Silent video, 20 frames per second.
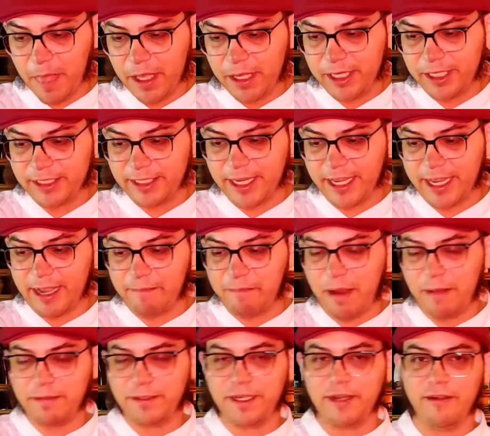It's like a
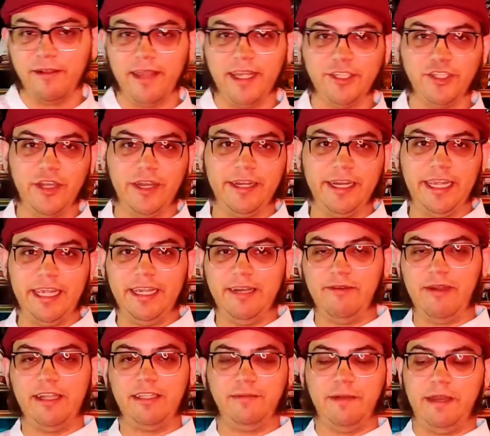popsicle, a cherry
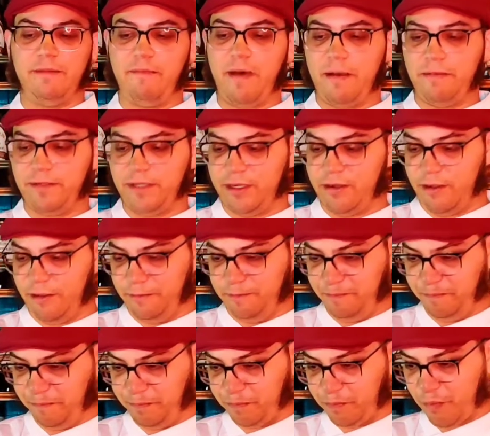raspberry popsicle.
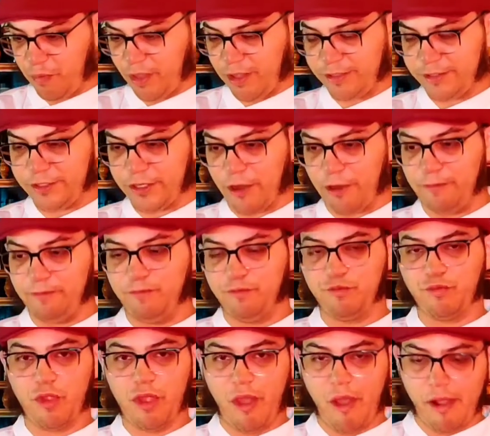So,
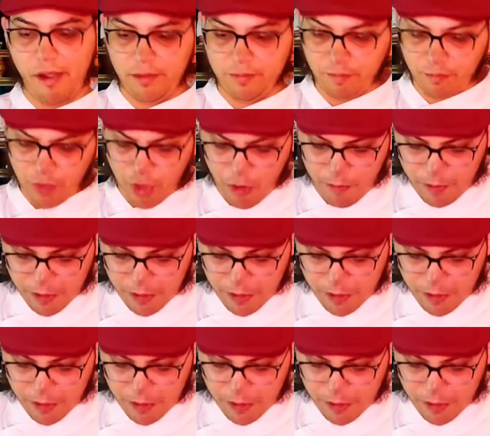hope you